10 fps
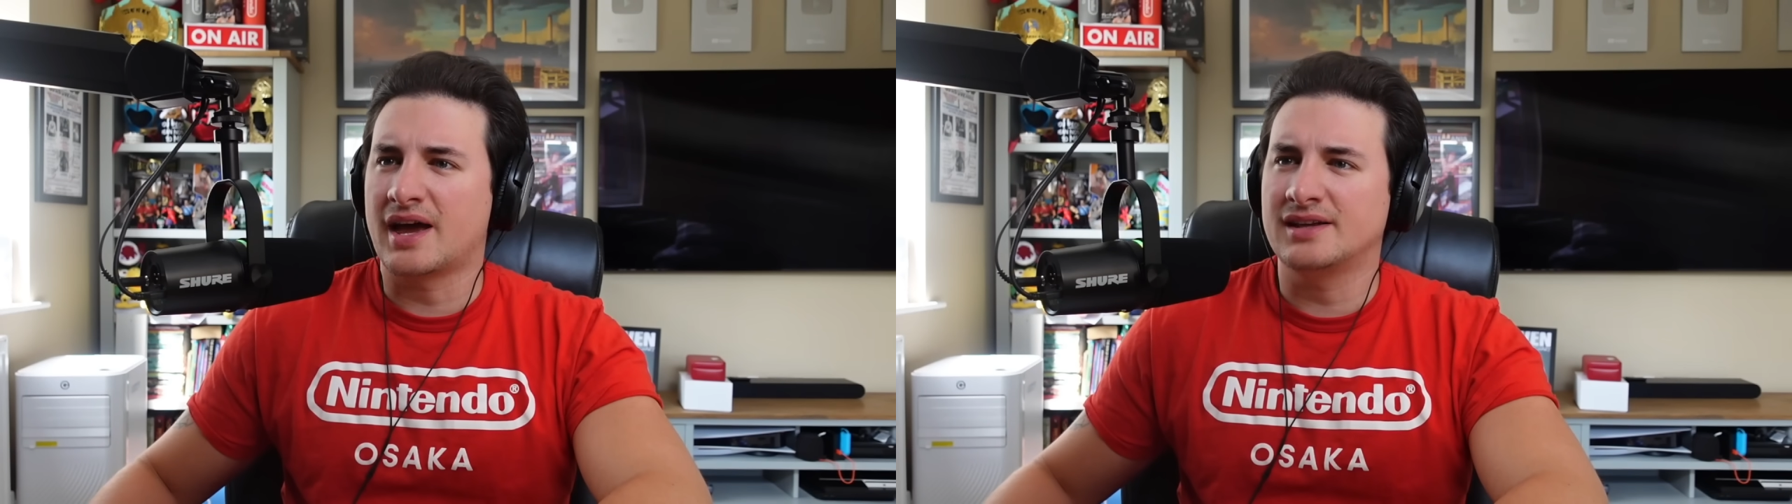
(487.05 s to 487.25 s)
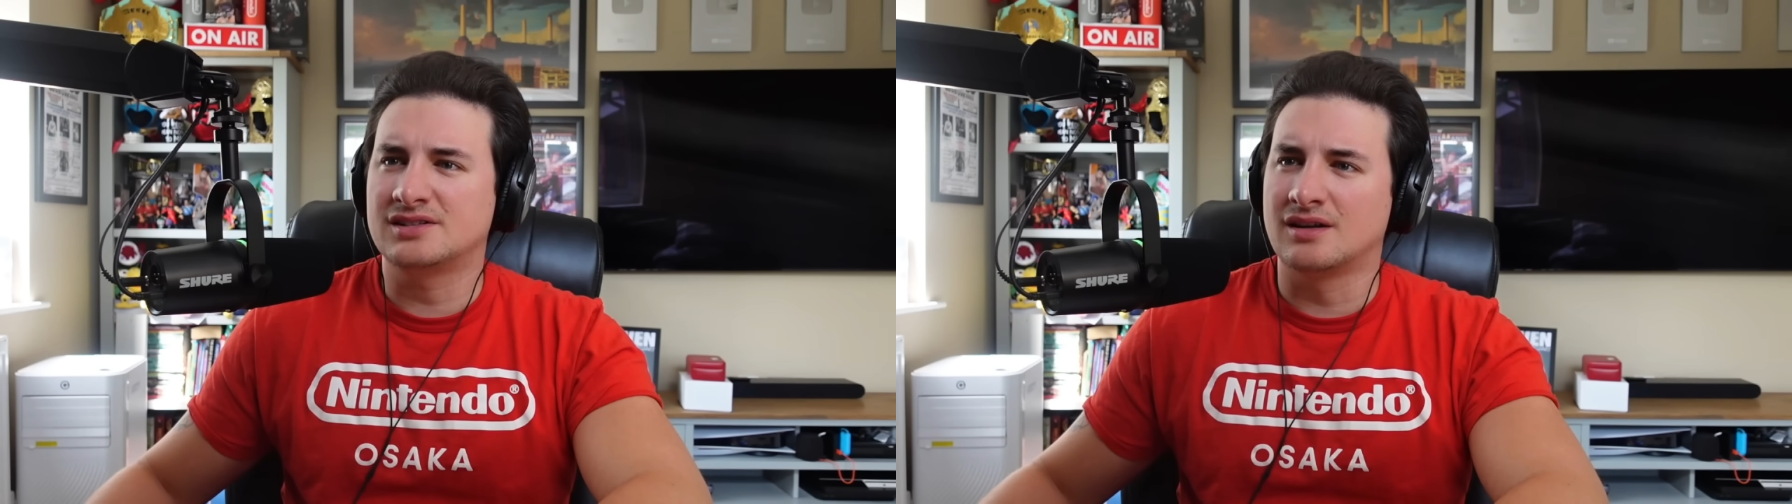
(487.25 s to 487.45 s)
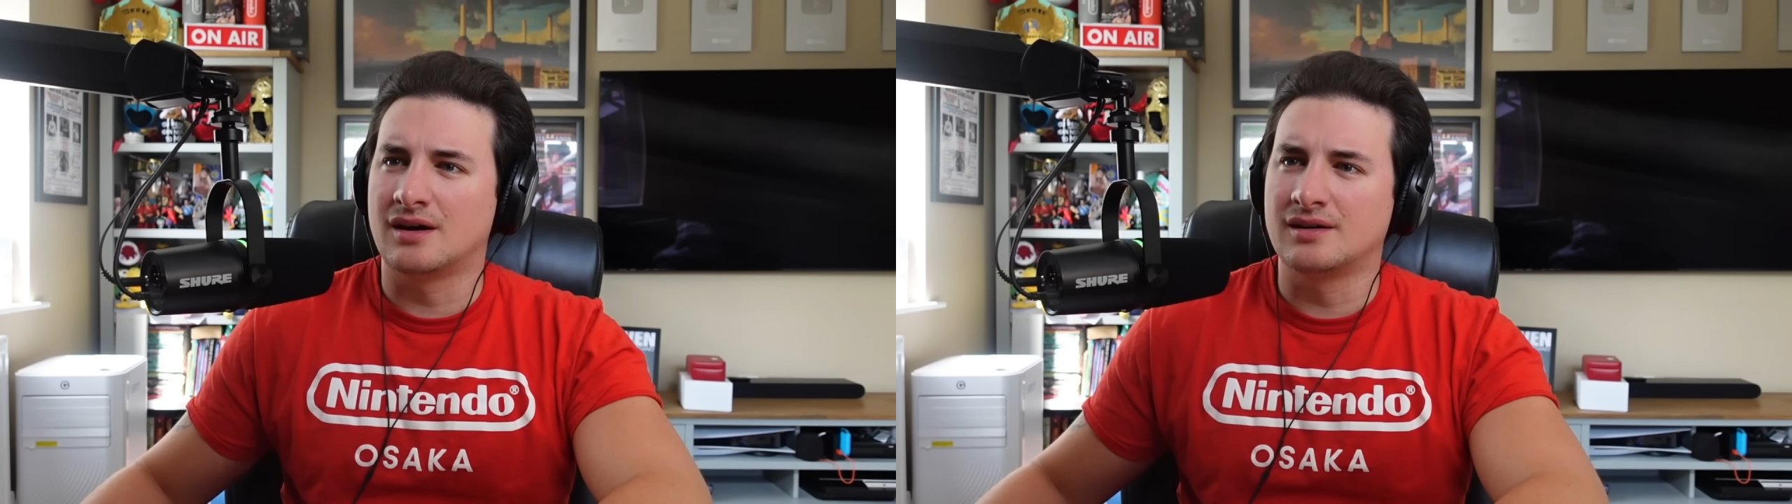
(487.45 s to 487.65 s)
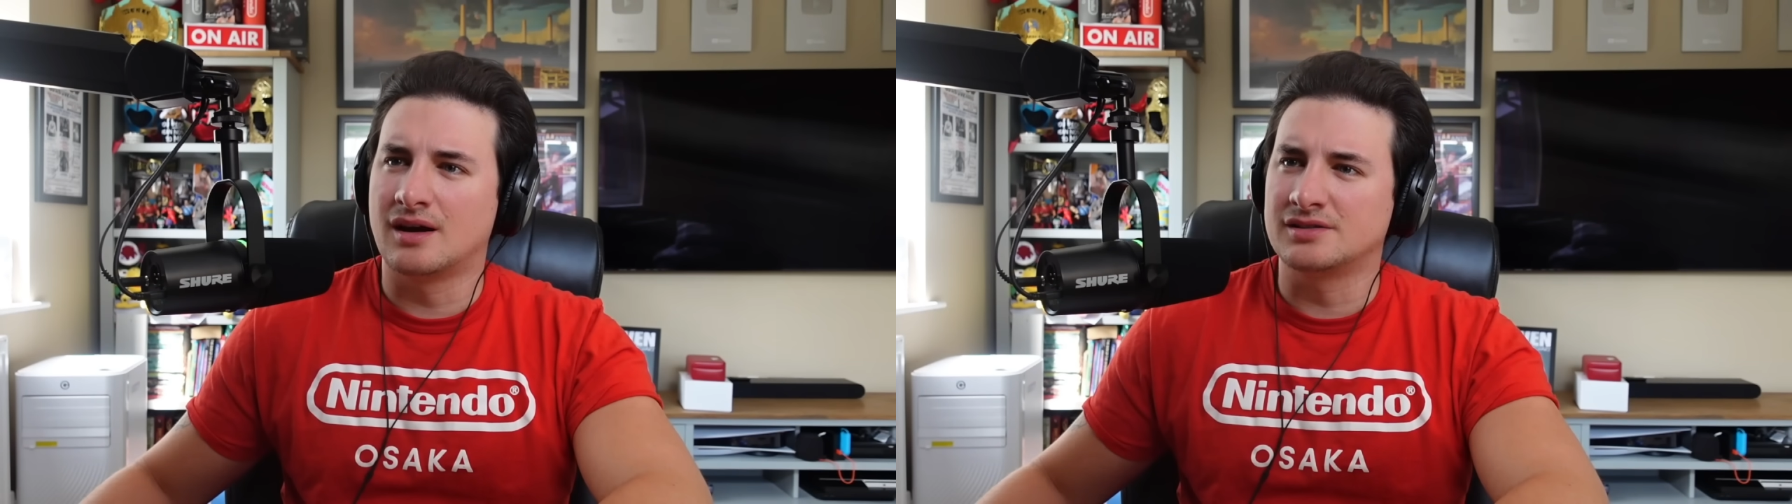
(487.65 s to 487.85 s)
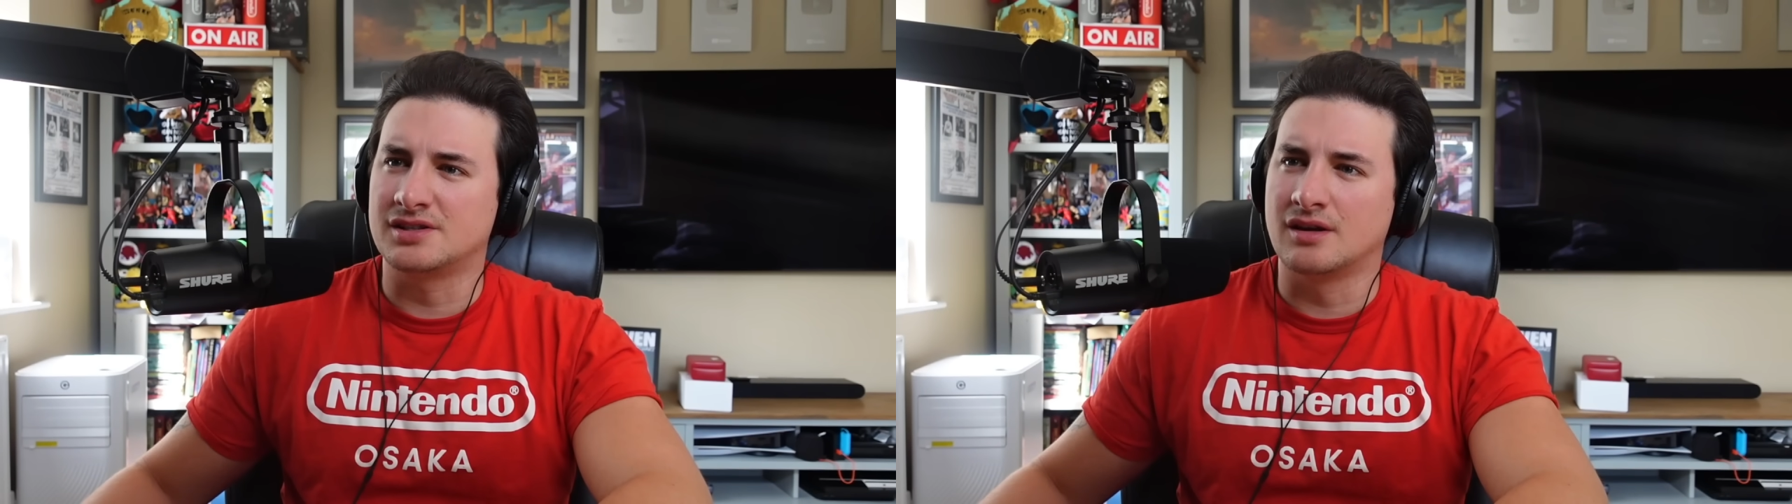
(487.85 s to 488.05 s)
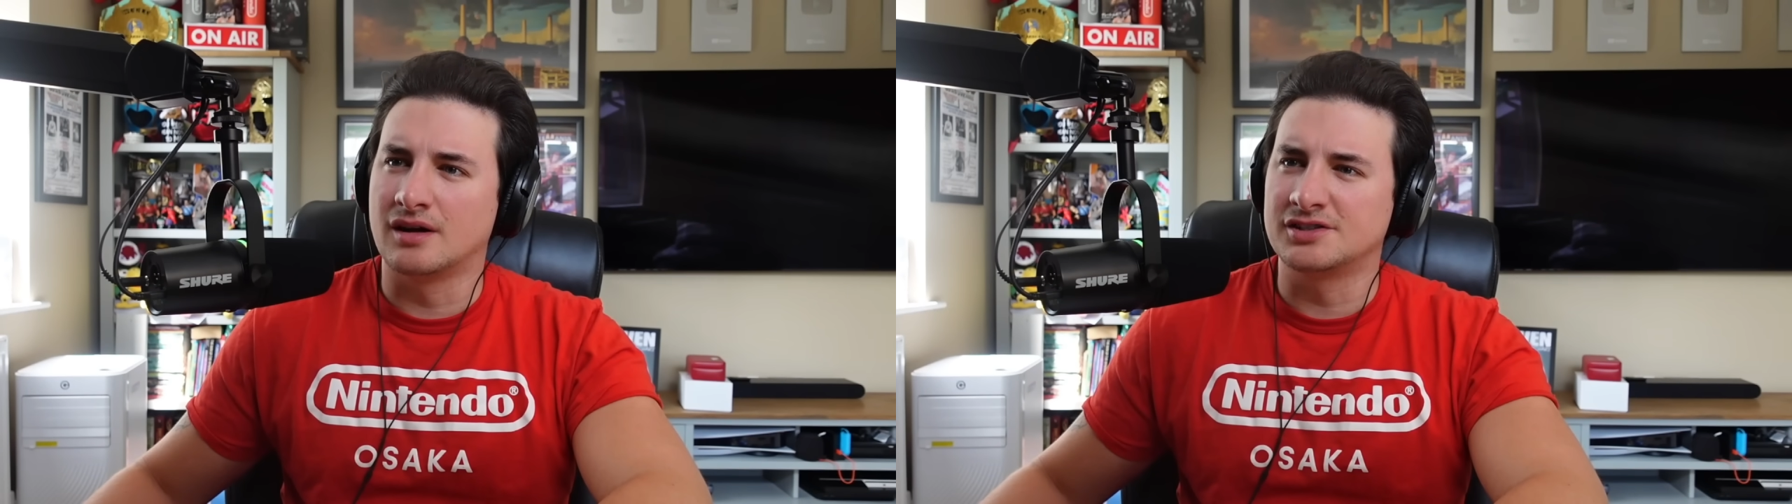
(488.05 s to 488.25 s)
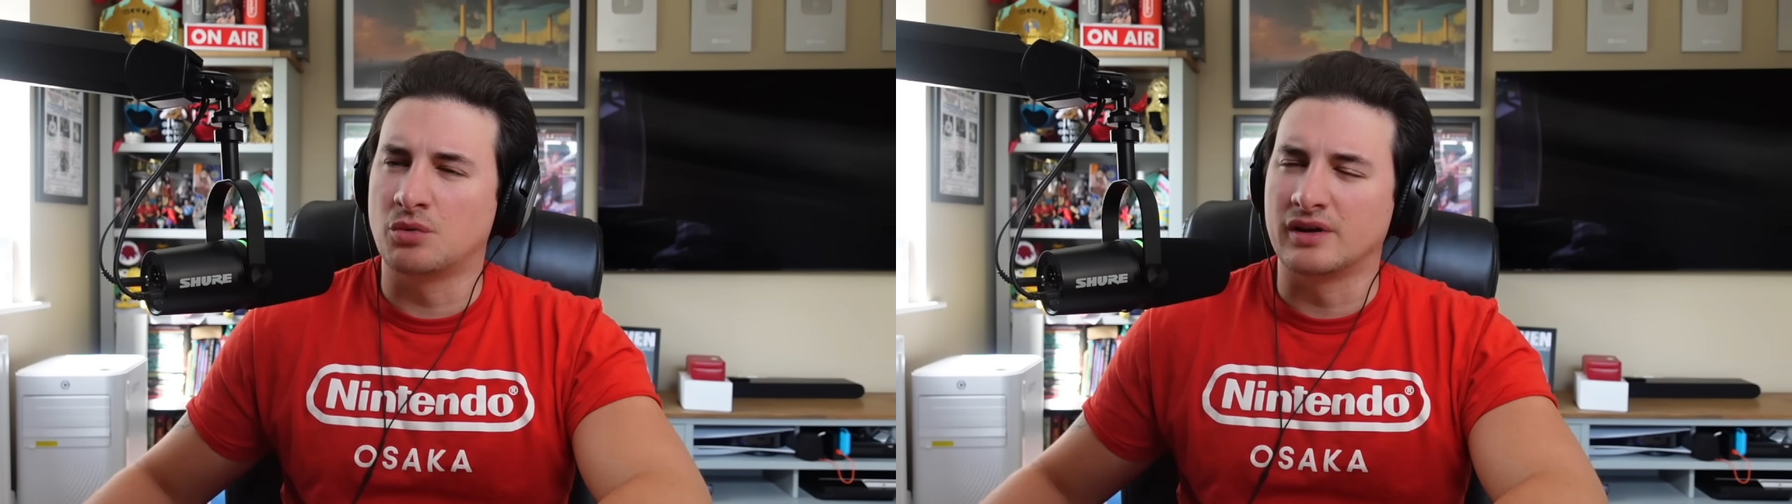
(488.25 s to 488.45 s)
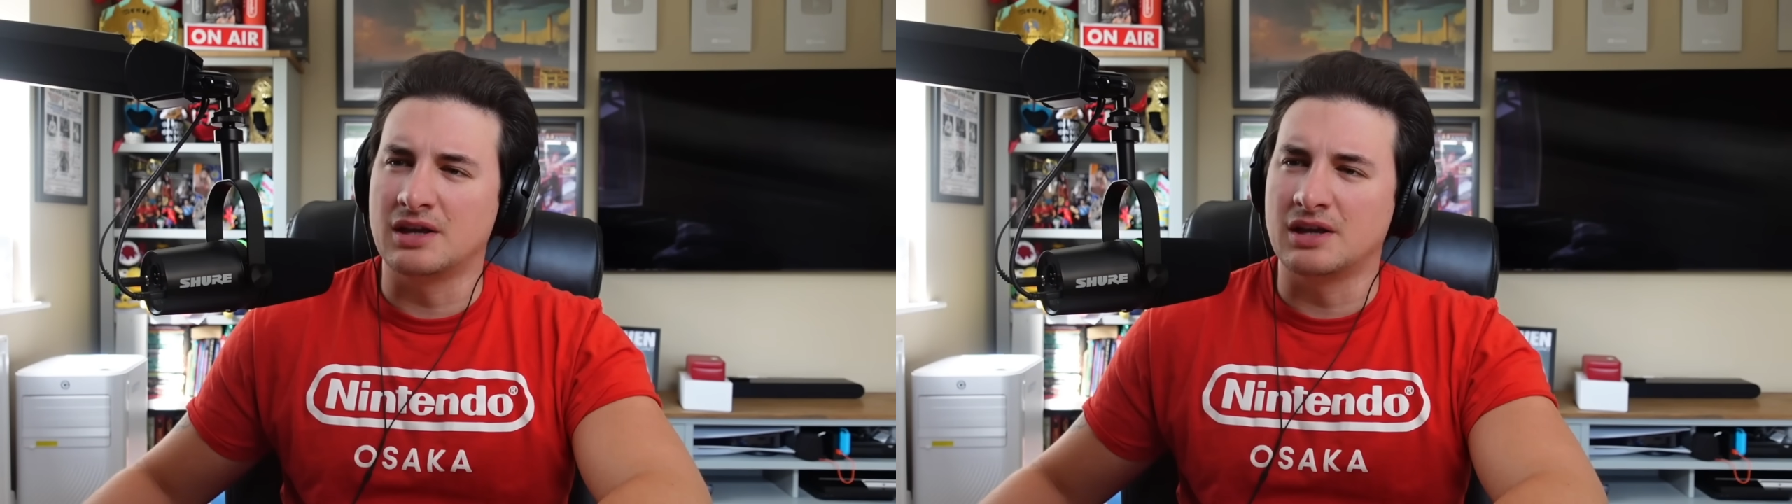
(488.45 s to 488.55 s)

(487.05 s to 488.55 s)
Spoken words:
89, 90, 91.